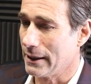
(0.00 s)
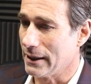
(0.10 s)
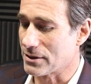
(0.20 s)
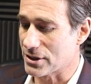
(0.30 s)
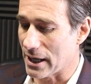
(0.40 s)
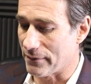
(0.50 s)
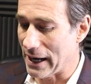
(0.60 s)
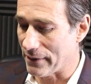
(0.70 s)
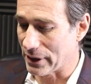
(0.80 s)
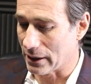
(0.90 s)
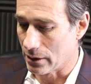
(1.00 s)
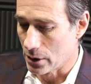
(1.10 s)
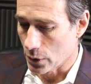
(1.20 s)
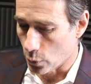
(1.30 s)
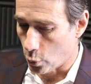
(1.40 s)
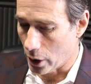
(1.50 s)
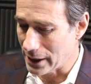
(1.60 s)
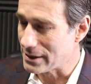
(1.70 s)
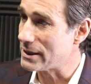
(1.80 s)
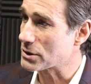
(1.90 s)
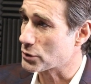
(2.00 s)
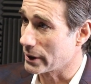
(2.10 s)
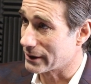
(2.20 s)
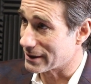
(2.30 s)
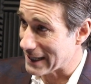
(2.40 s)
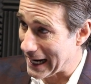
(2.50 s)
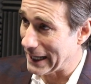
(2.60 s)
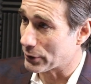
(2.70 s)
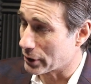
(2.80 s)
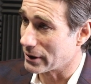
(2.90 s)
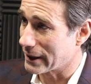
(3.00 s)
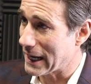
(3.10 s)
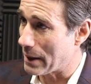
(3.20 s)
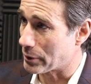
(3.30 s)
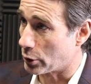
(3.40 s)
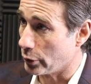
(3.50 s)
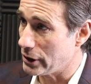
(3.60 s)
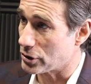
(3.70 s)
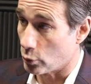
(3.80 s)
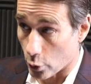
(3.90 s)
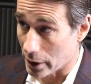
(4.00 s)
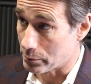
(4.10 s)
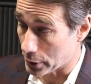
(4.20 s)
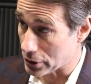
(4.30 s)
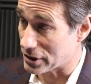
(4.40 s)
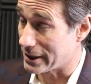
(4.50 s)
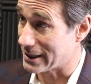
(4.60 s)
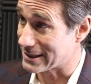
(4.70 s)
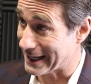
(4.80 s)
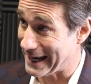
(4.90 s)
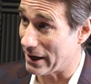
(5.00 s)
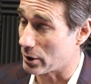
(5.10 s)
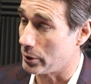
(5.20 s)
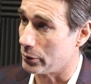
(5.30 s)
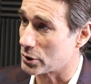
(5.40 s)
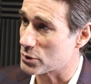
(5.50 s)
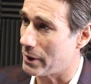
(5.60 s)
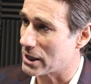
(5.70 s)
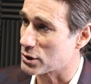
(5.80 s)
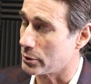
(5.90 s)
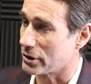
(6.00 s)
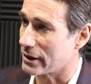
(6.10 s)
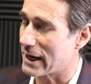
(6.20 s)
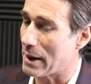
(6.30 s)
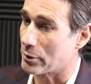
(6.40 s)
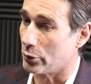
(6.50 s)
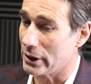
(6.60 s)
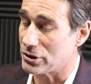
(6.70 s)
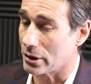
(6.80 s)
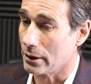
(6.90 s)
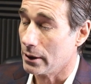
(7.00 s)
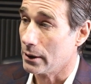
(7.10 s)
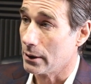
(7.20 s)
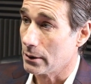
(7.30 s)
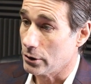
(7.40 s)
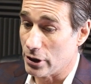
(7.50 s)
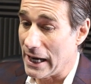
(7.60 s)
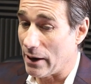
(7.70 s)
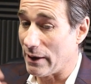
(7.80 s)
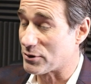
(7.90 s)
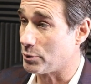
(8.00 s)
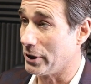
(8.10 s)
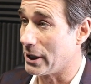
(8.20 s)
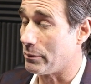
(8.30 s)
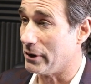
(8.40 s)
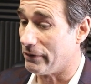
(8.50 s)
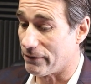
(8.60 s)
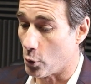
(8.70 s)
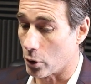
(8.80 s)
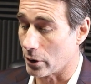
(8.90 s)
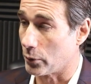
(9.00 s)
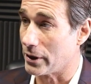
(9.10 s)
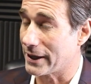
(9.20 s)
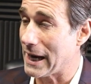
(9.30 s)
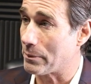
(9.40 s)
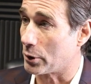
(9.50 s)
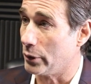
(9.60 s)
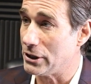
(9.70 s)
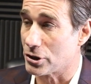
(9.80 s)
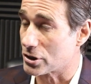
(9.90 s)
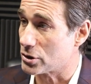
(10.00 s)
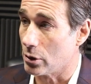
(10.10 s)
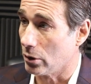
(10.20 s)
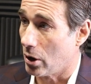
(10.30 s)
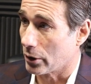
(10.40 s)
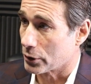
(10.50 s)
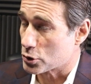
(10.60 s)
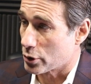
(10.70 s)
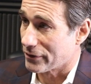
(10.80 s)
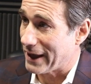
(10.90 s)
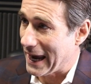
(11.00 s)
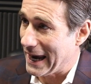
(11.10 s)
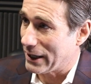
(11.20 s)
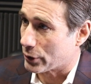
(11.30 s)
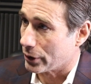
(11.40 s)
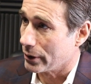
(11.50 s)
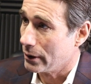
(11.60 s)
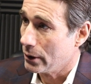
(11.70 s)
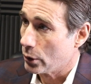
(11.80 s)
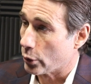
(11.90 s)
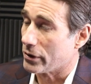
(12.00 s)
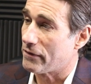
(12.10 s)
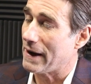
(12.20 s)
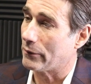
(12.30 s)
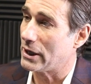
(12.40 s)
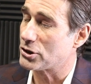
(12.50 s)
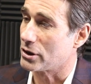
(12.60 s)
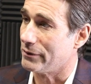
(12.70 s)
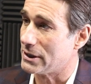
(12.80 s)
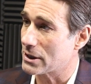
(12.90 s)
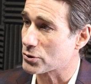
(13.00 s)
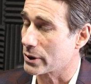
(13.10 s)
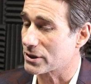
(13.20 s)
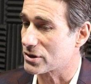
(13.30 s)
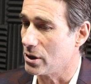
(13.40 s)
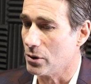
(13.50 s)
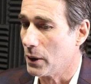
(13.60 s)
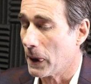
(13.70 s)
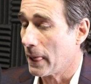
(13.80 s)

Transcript: instead of having one district that's anchored in the capital region, one person that is accountable and responsible to the capital region. You now have split it up into four, where the capital region is no longer sort of the anchor or the foundation of a district. So